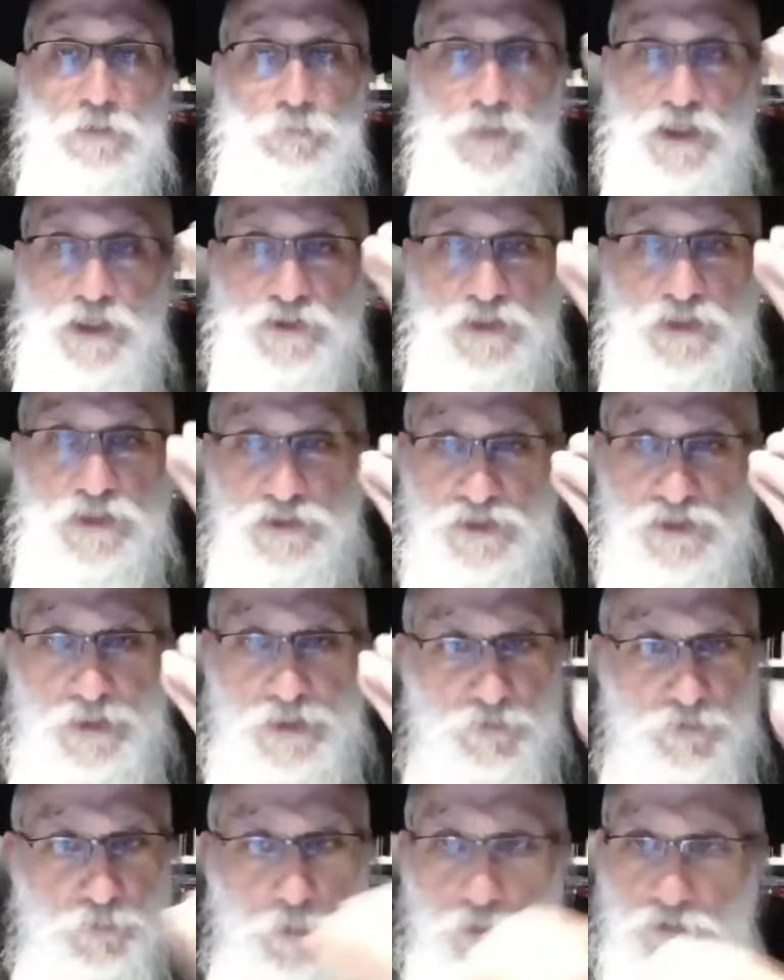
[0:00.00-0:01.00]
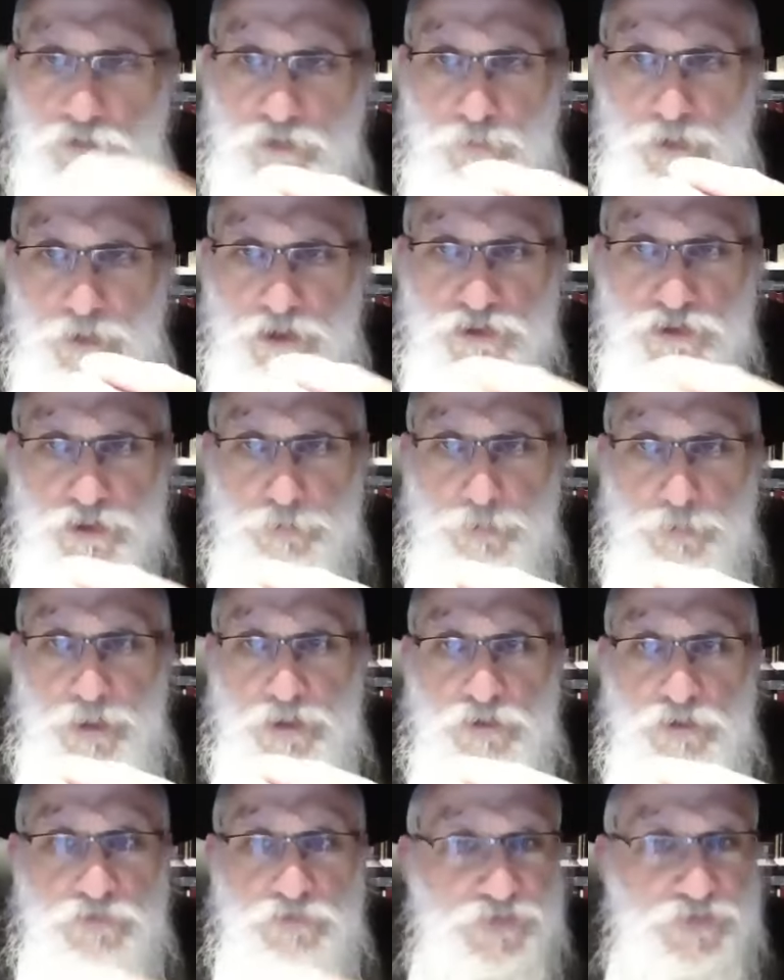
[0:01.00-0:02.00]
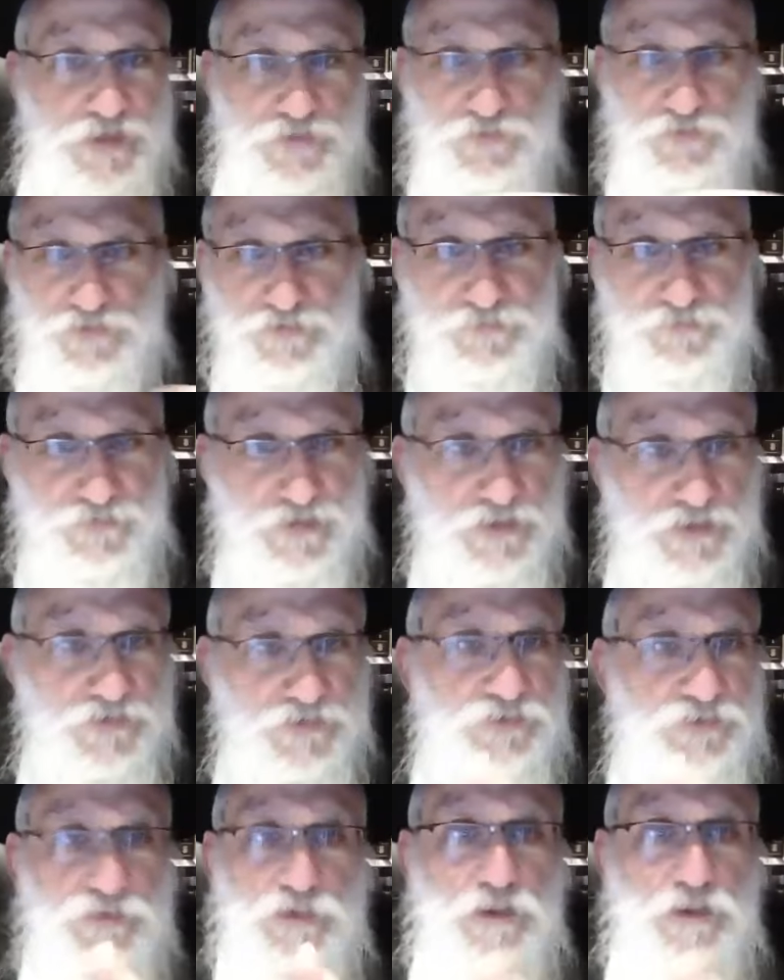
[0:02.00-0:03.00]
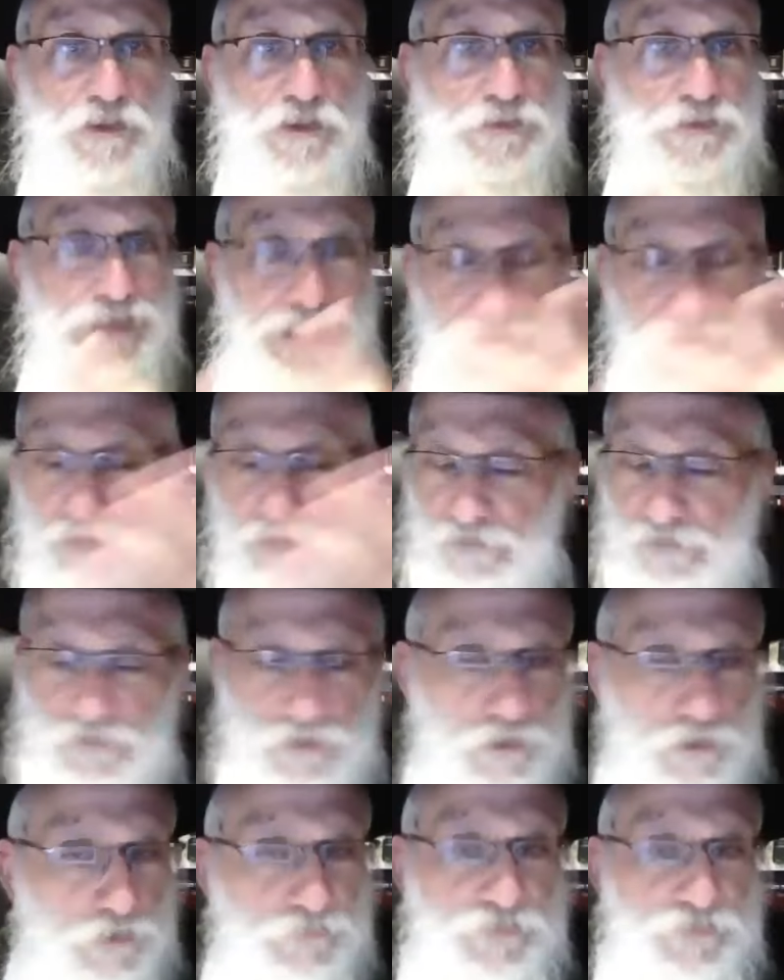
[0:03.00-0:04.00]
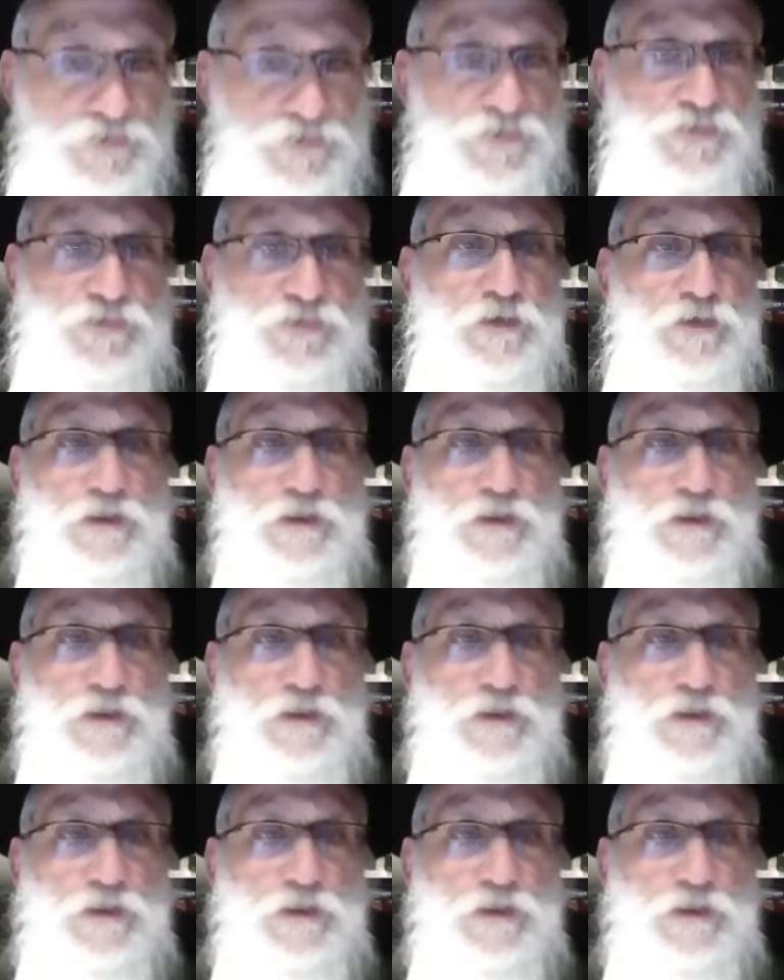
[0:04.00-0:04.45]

Hashem spoke to Moshe Rabbeinu face to face, not like the others.